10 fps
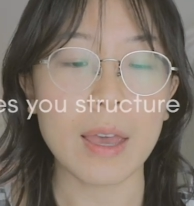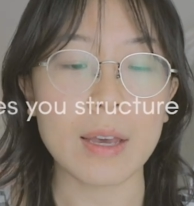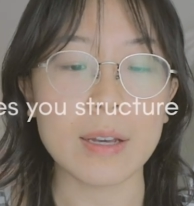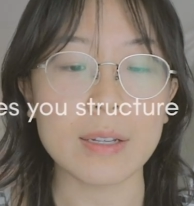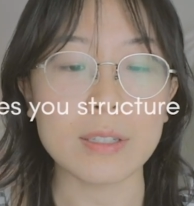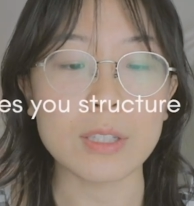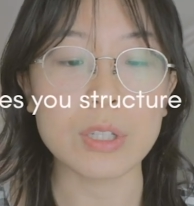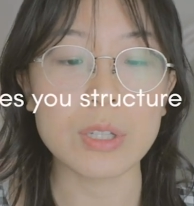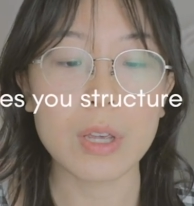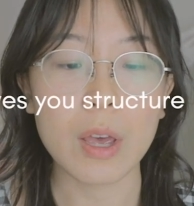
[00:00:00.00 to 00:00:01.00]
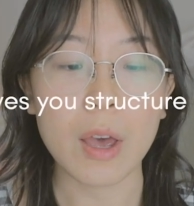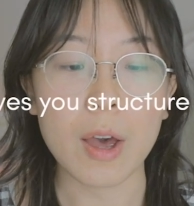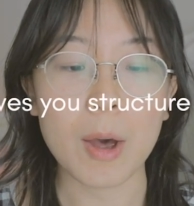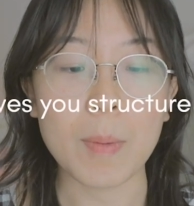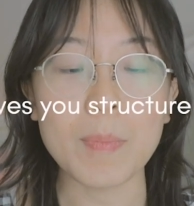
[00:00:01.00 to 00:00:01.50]
and
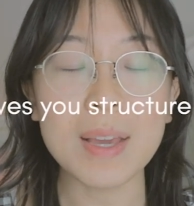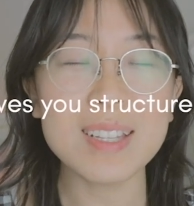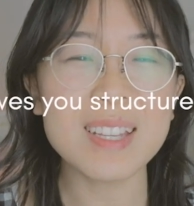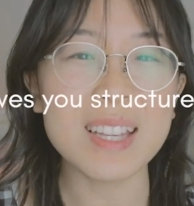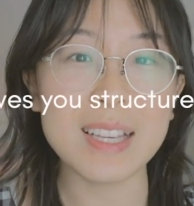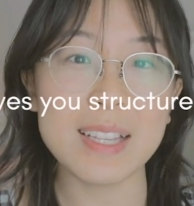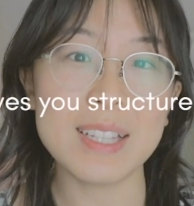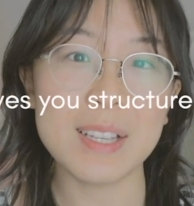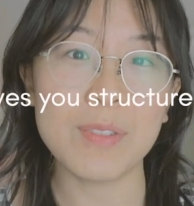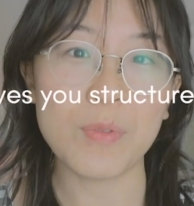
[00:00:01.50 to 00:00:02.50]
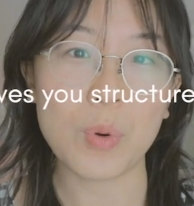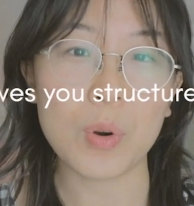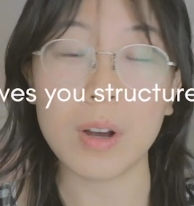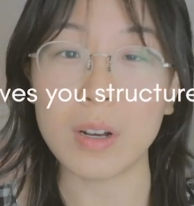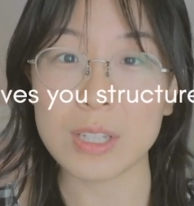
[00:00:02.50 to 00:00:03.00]
um, makes it easy
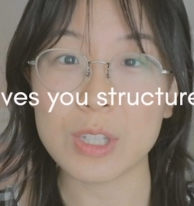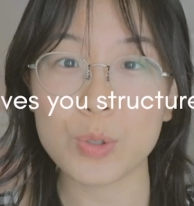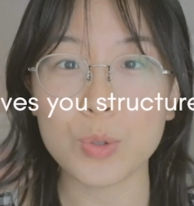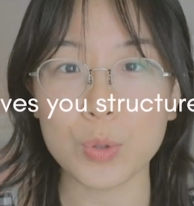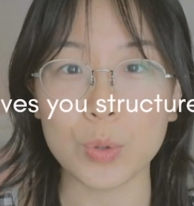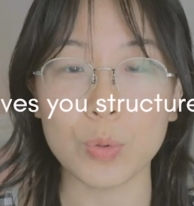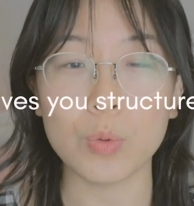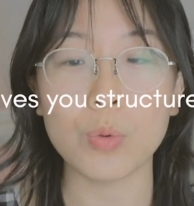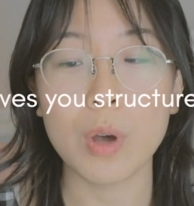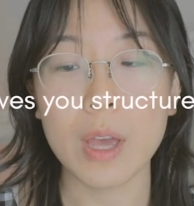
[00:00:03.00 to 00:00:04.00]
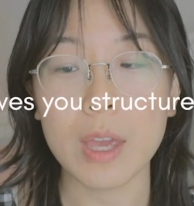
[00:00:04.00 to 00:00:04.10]
for us to